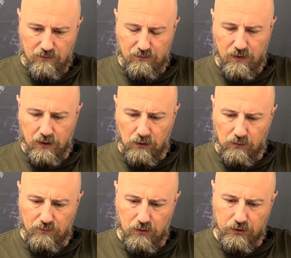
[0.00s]
funnel
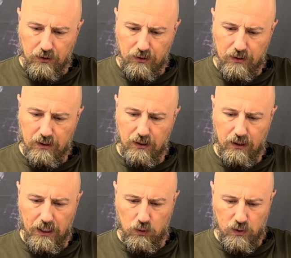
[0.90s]
for the
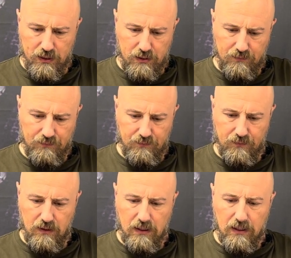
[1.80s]
liquid,
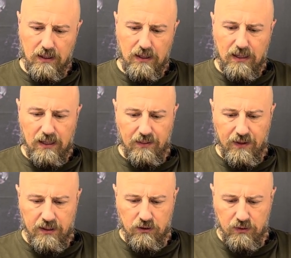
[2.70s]
and then
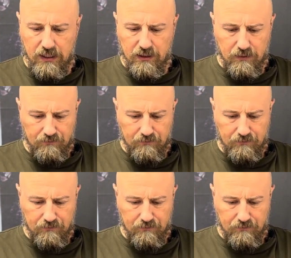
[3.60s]
you need a